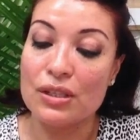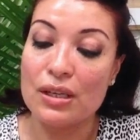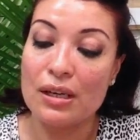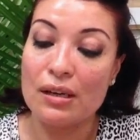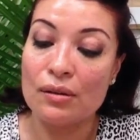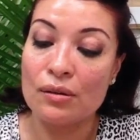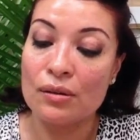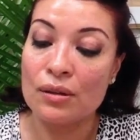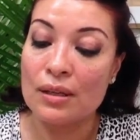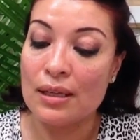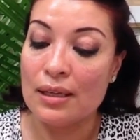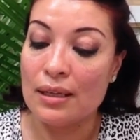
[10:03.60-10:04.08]

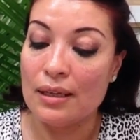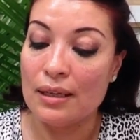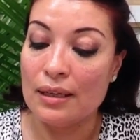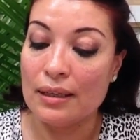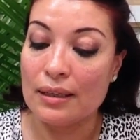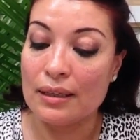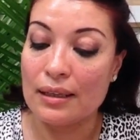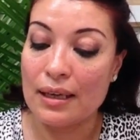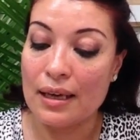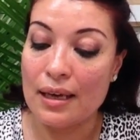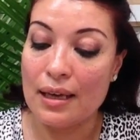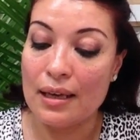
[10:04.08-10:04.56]
gel.
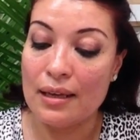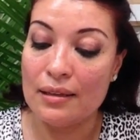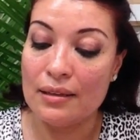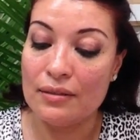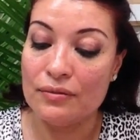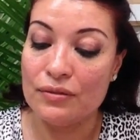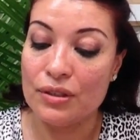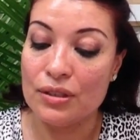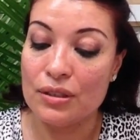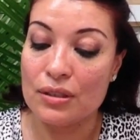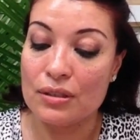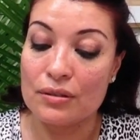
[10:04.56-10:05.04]

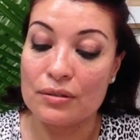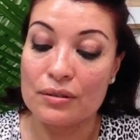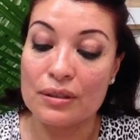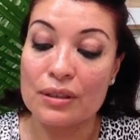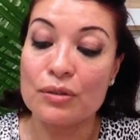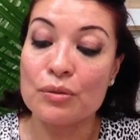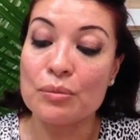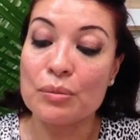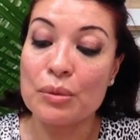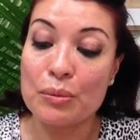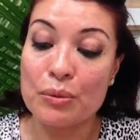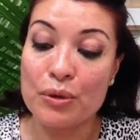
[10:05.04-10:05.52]
Again, if you need a
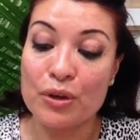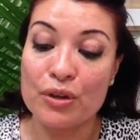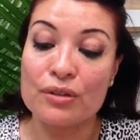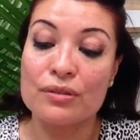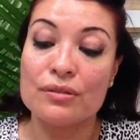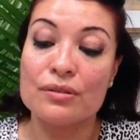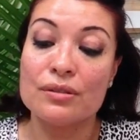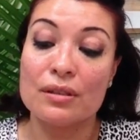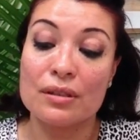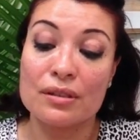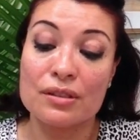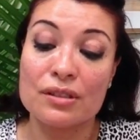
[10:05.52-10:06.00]
little bit more
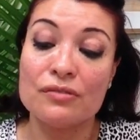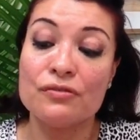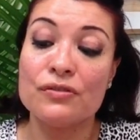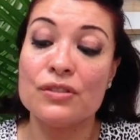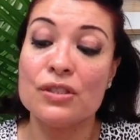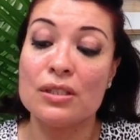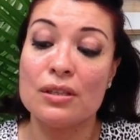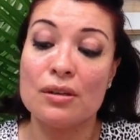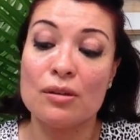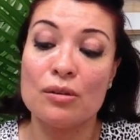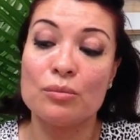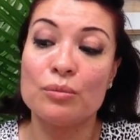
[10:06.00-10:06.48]

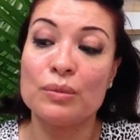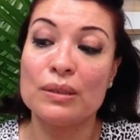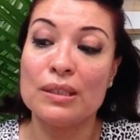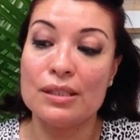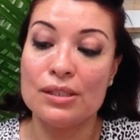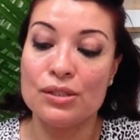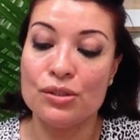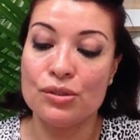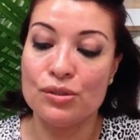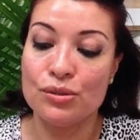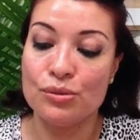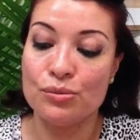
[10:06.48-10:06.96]
conductive gel,
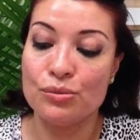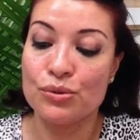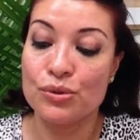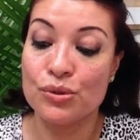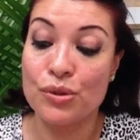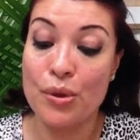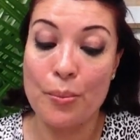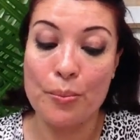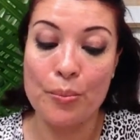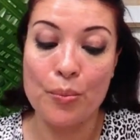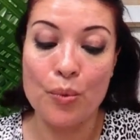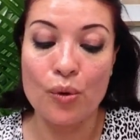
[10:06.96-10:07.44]
please use
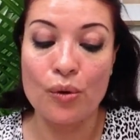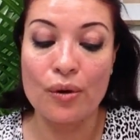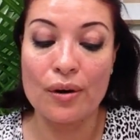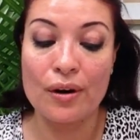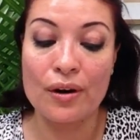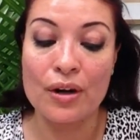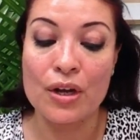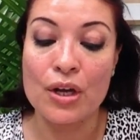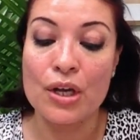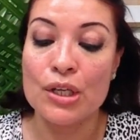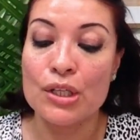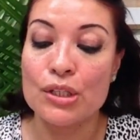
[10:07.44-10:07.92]
some
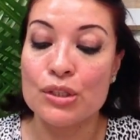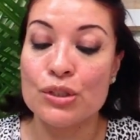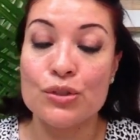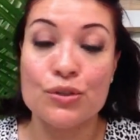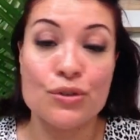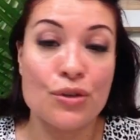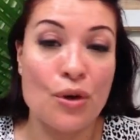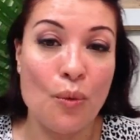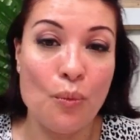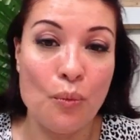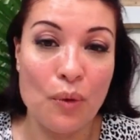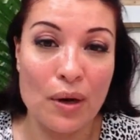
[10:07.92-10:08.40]
more.
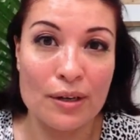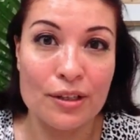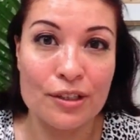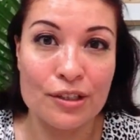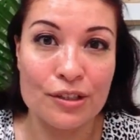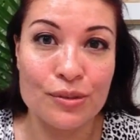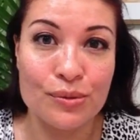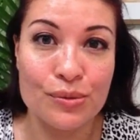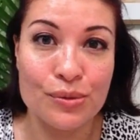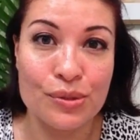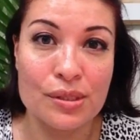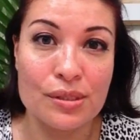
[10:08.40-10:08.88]
You don't want
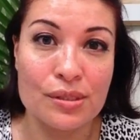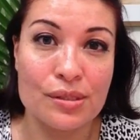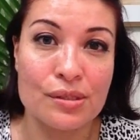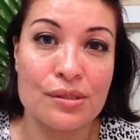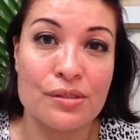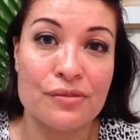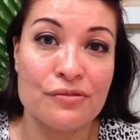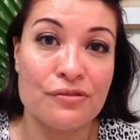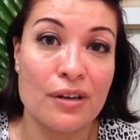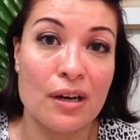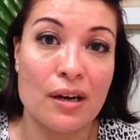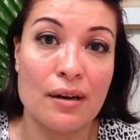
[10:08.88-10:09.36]
to use this
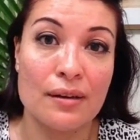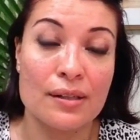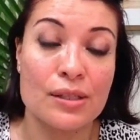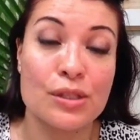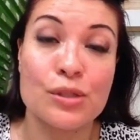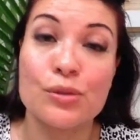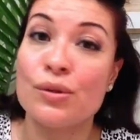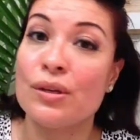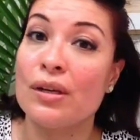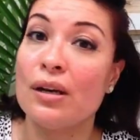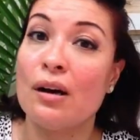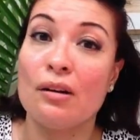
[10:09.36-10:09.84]

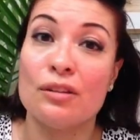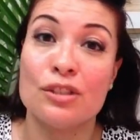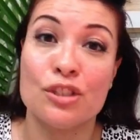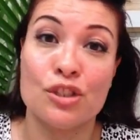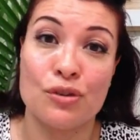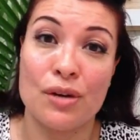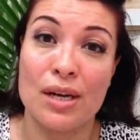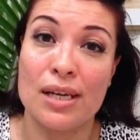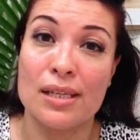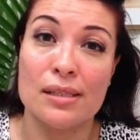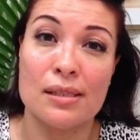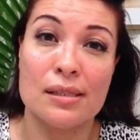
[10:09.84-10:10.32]
device on
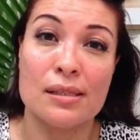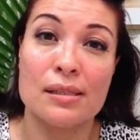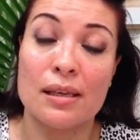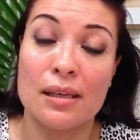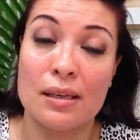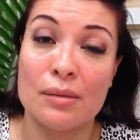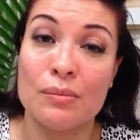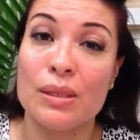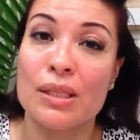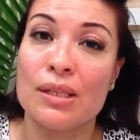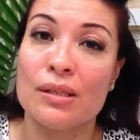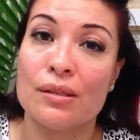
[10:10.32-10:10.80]
dry
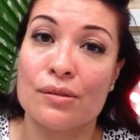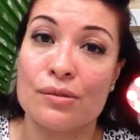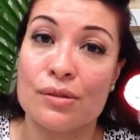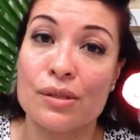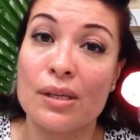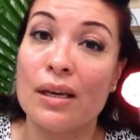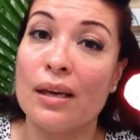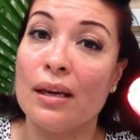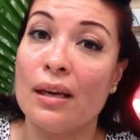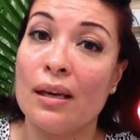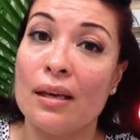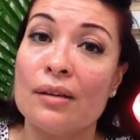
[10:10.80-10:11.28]
skin
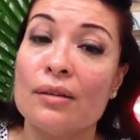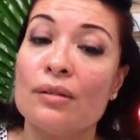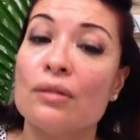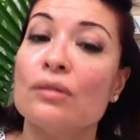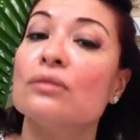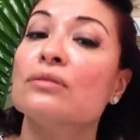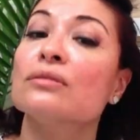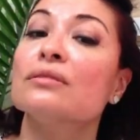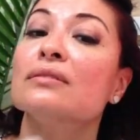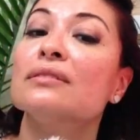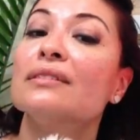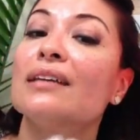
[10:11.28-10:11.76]
because
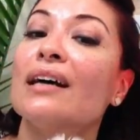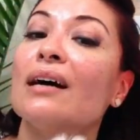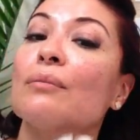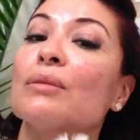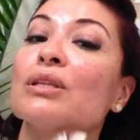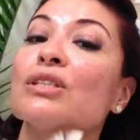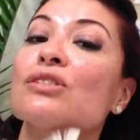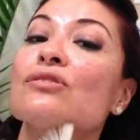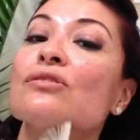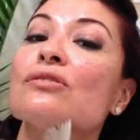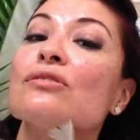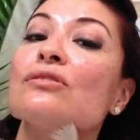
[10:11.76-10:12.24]
it'll
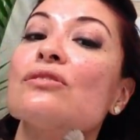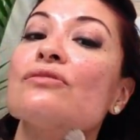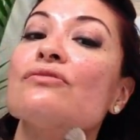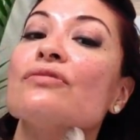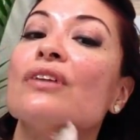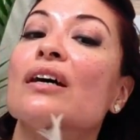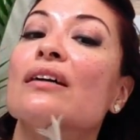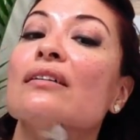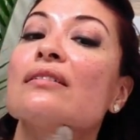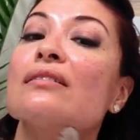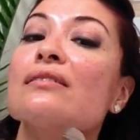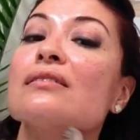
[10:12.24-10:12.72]
damage the
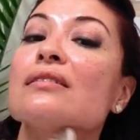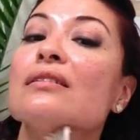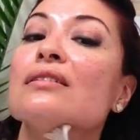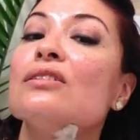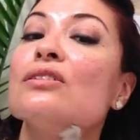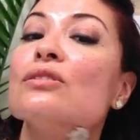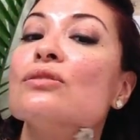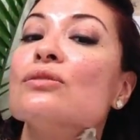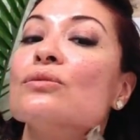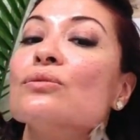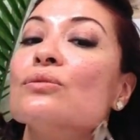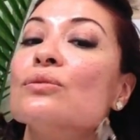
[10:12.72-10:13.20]
device,
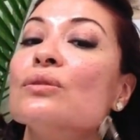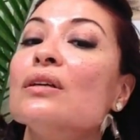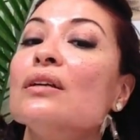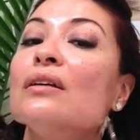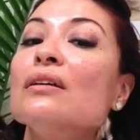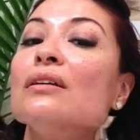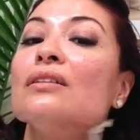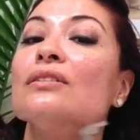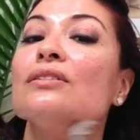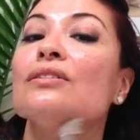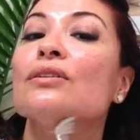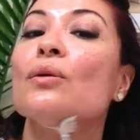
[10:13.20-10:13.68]
and you
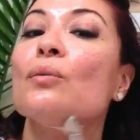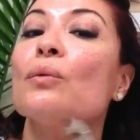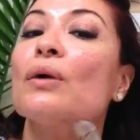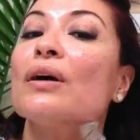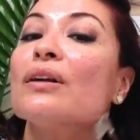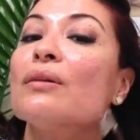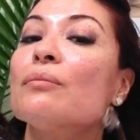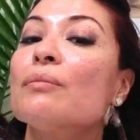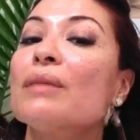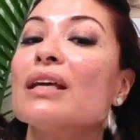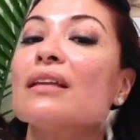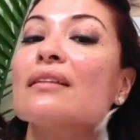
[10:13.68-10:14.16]
don't
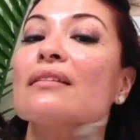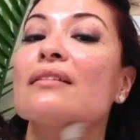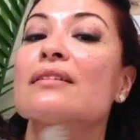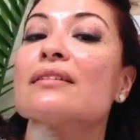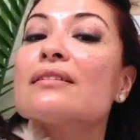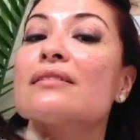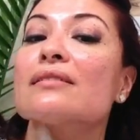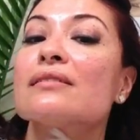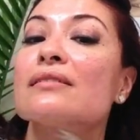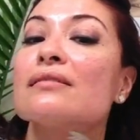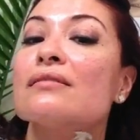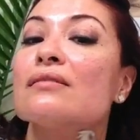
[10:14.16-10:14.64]
want to make
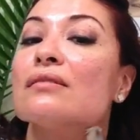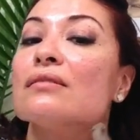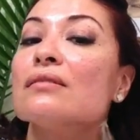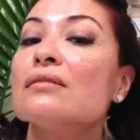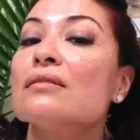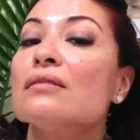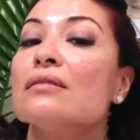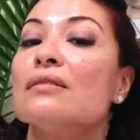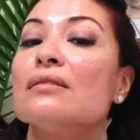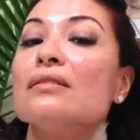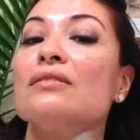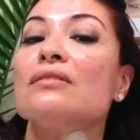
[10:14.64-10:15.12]
this
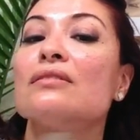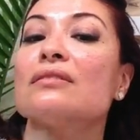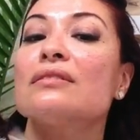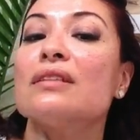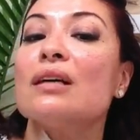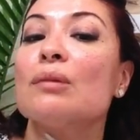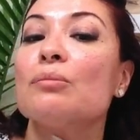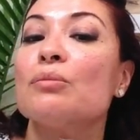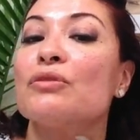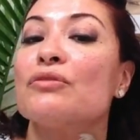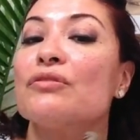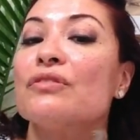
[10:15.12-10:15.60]

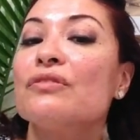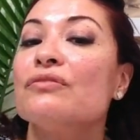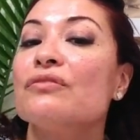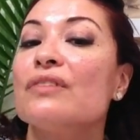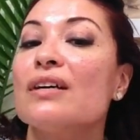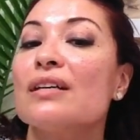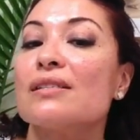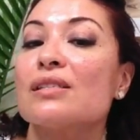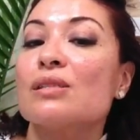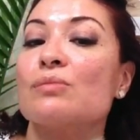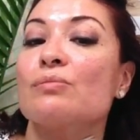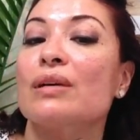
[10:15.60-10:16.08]
type of
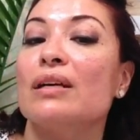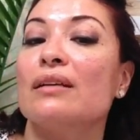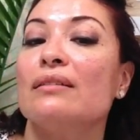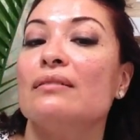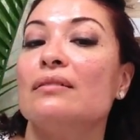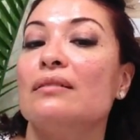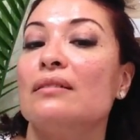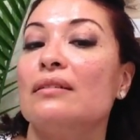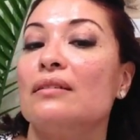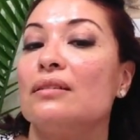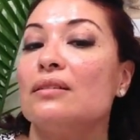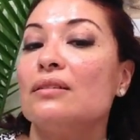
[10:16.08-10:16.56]

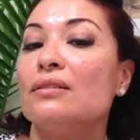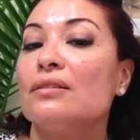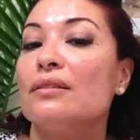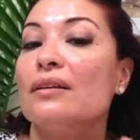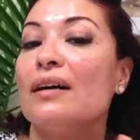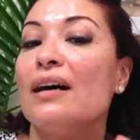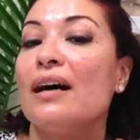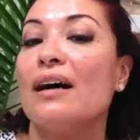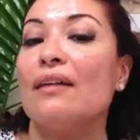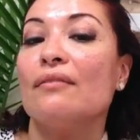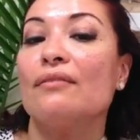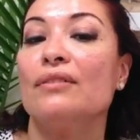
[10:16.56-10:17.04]
investment
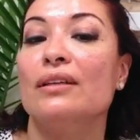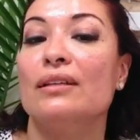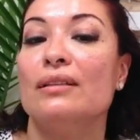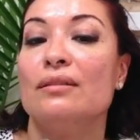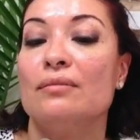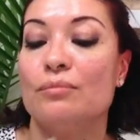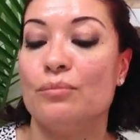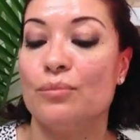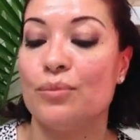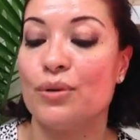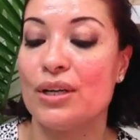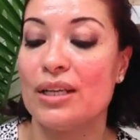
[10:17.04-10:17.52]
to have
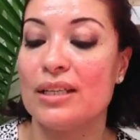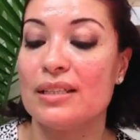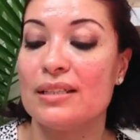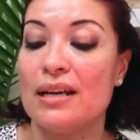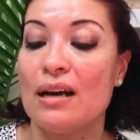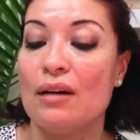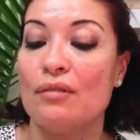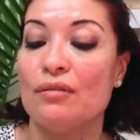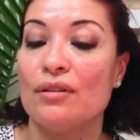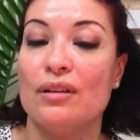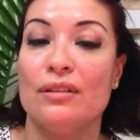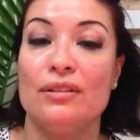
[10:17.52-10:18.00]
it break
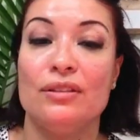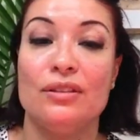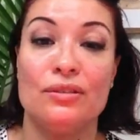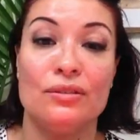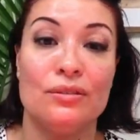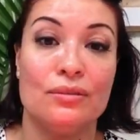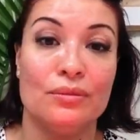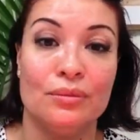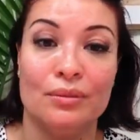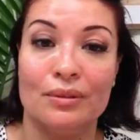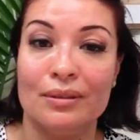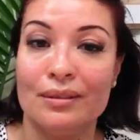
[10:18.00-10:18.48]
down on
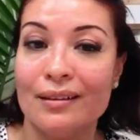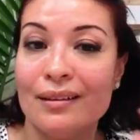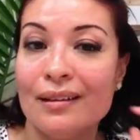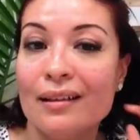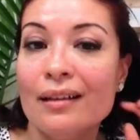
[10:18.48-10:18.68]
you